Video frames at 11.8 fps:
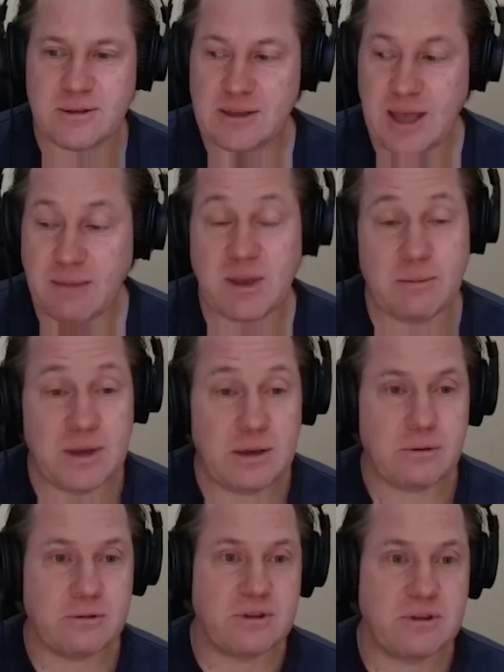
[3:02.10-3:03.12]
Kamiya
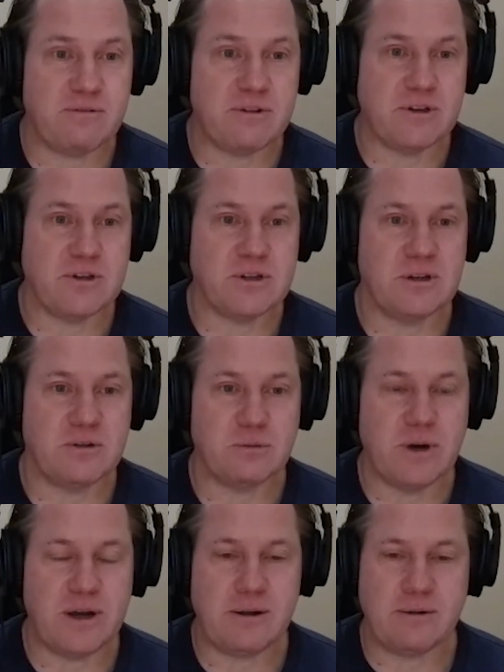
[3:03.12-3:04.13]
Miyako's definition as
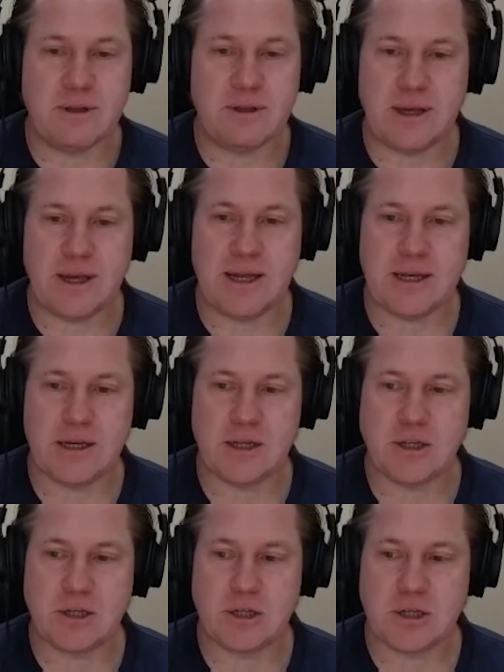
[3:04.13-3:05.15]
well. And
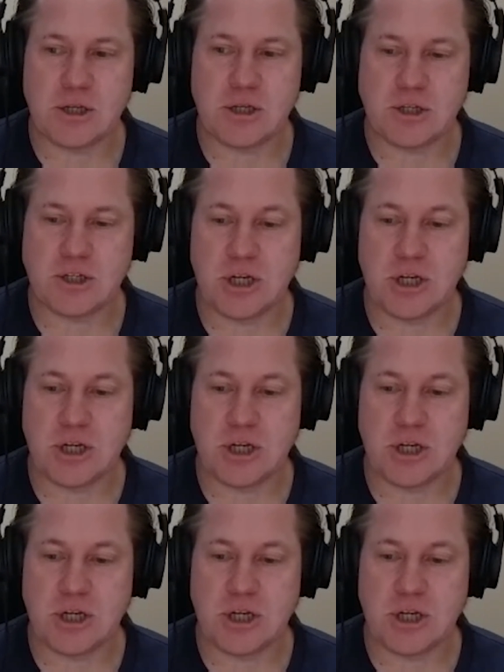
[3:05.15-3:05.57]
she